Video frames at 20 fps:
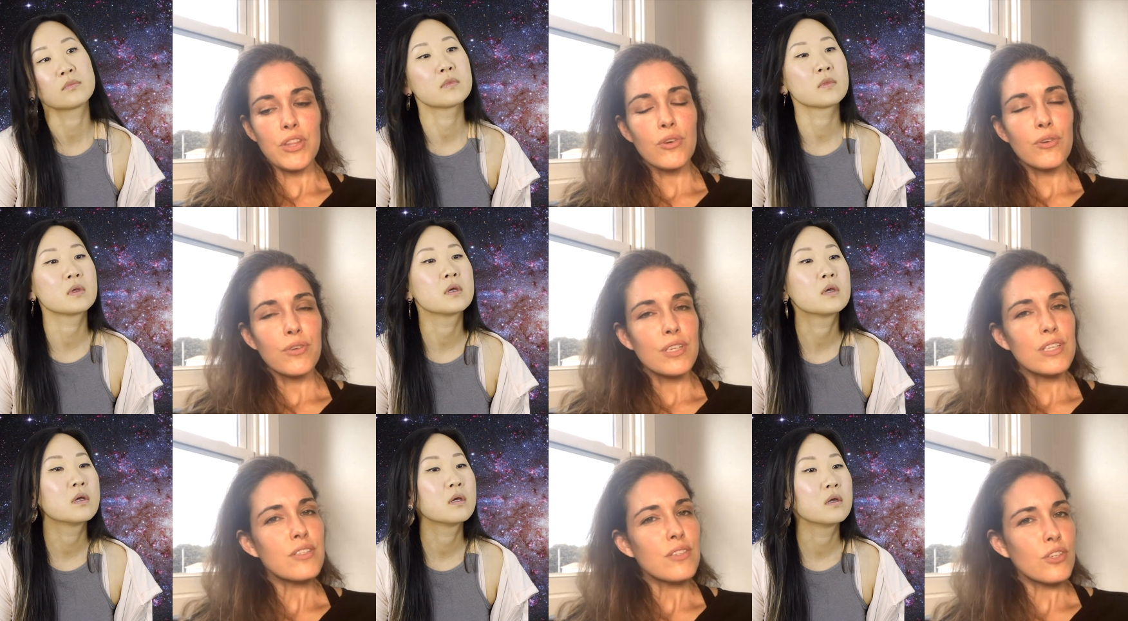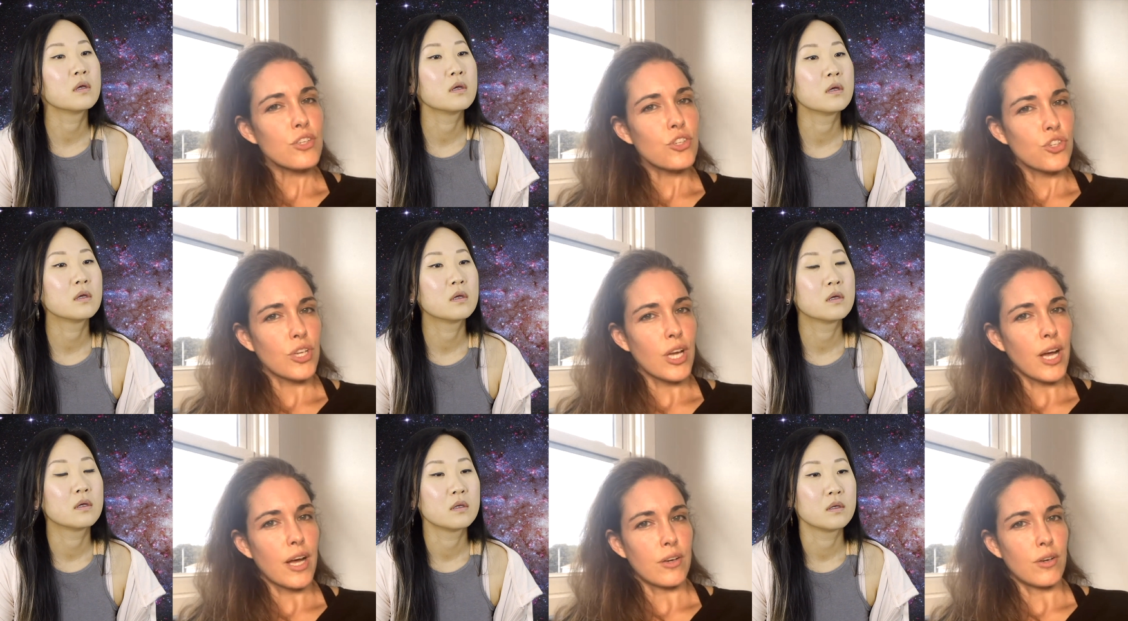Speaker 1: there is a
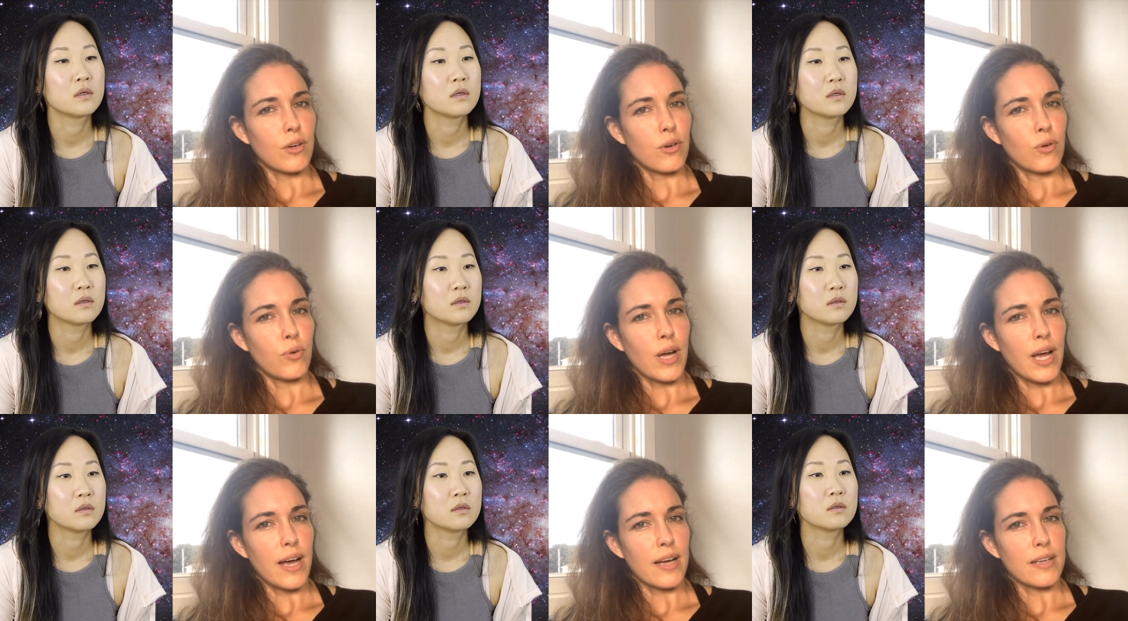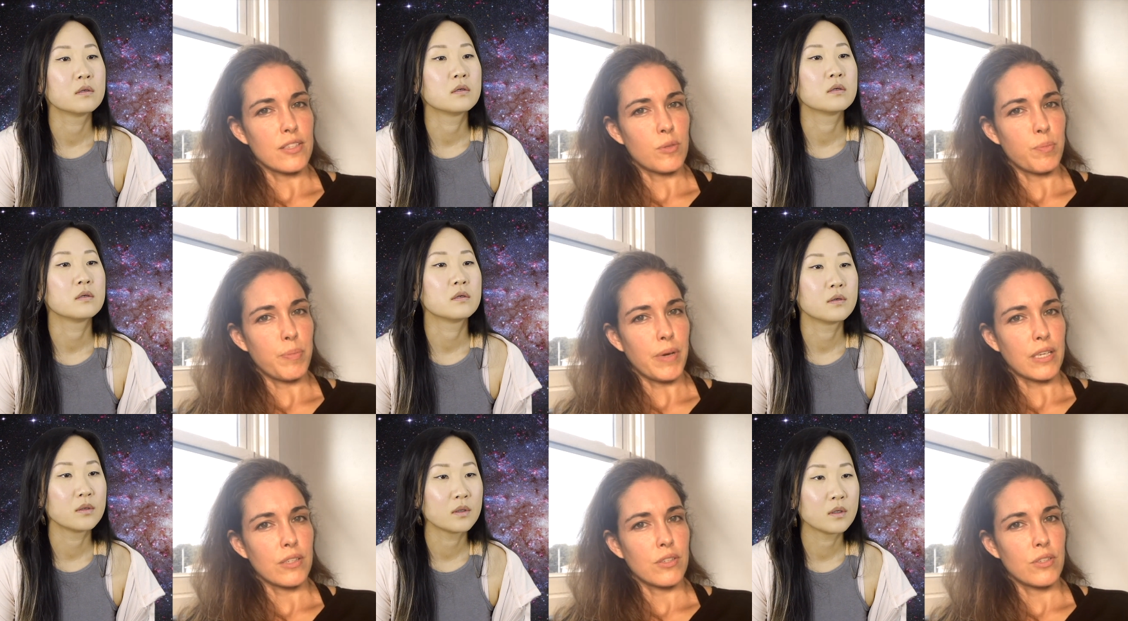shadow
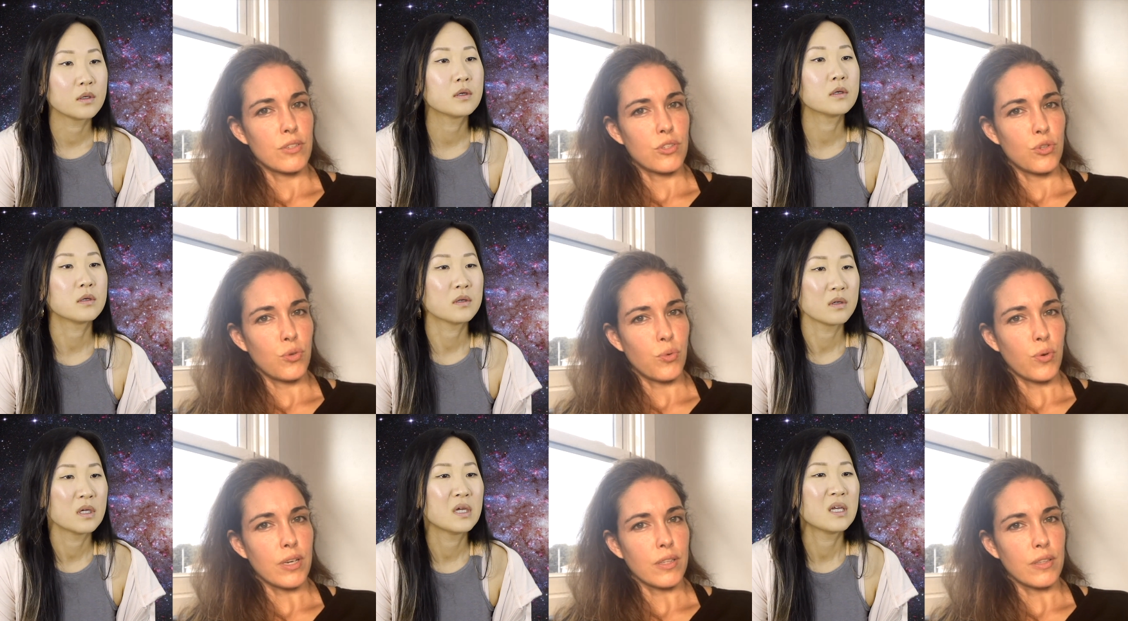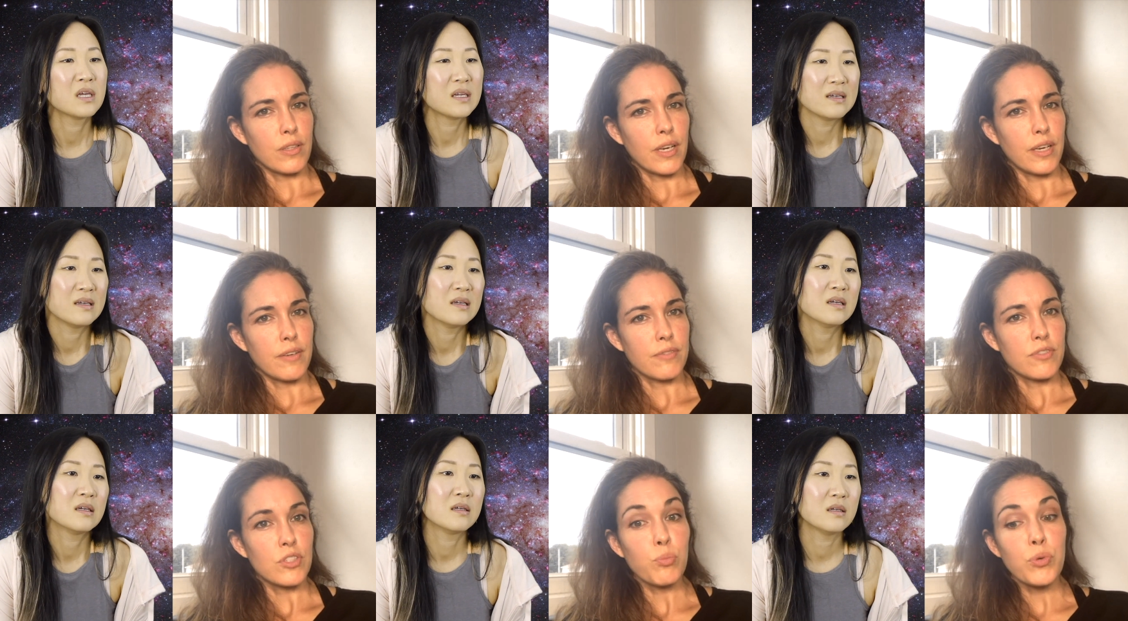aspect to our
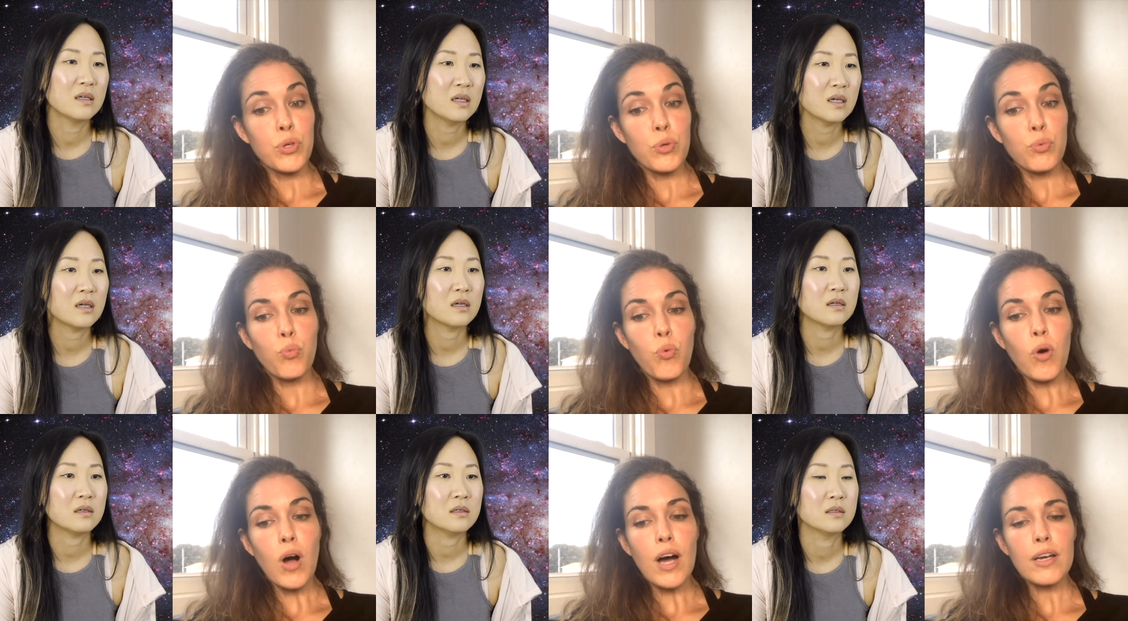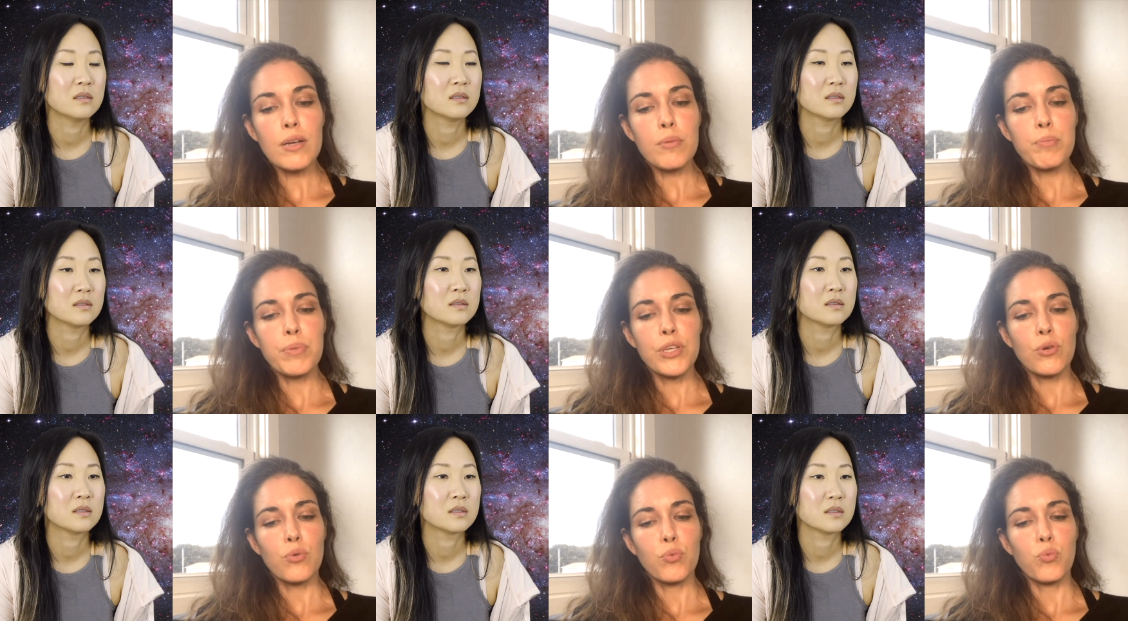lives, and we want to
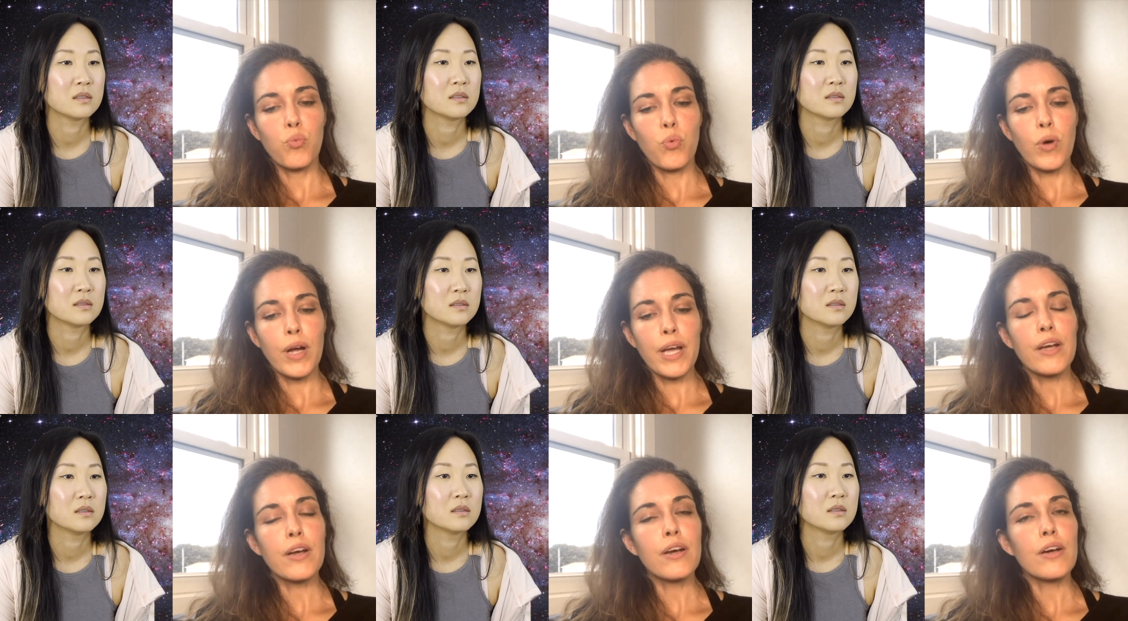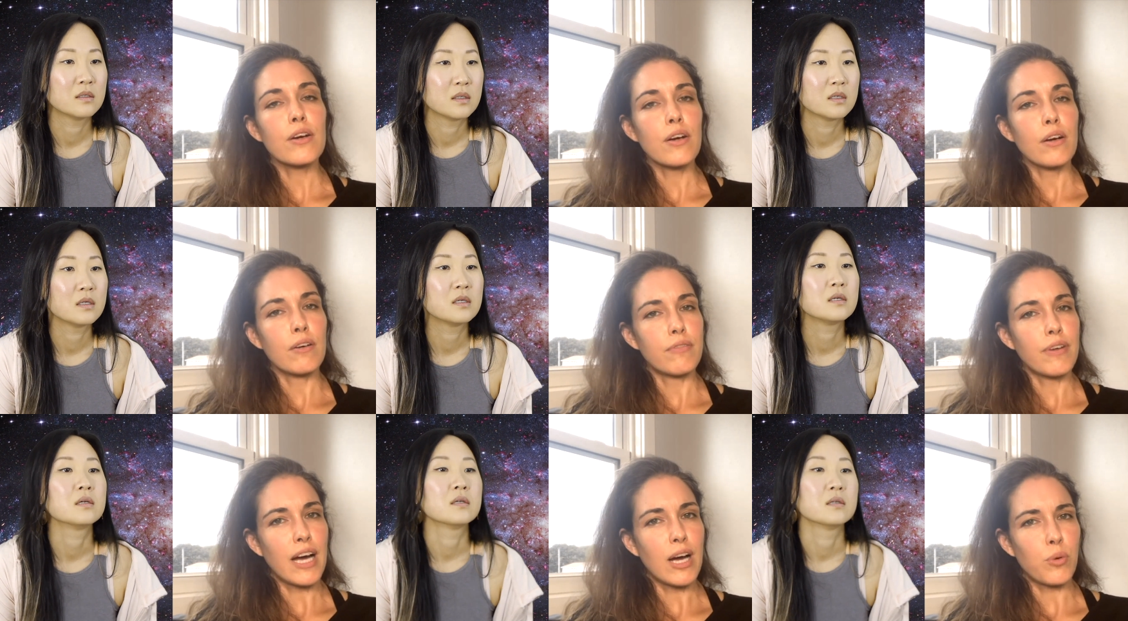be aware
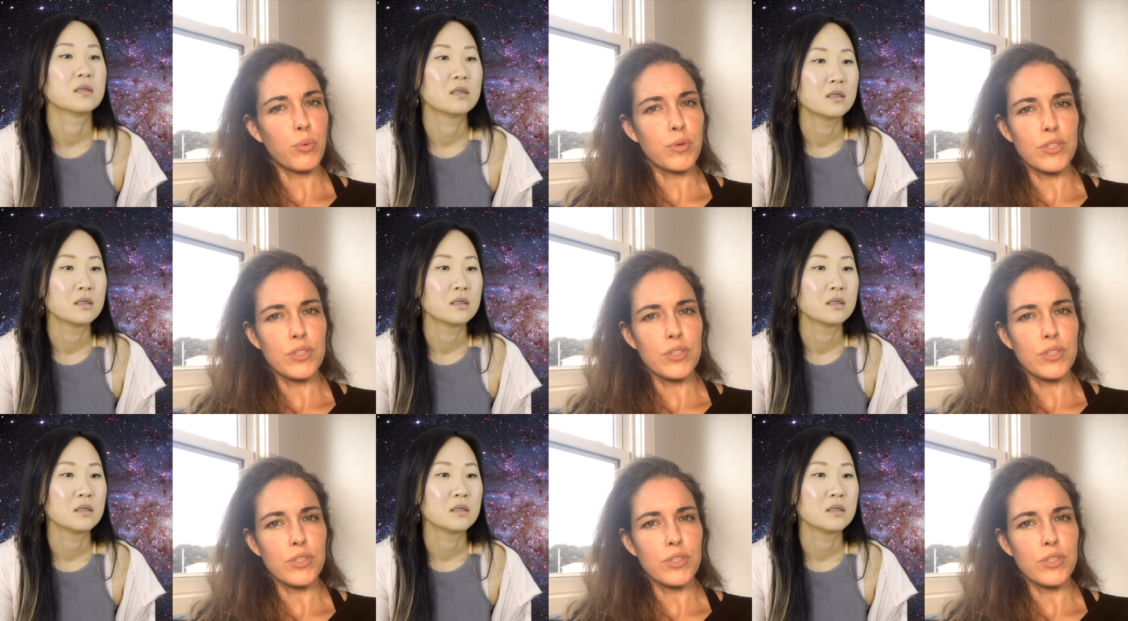of how we're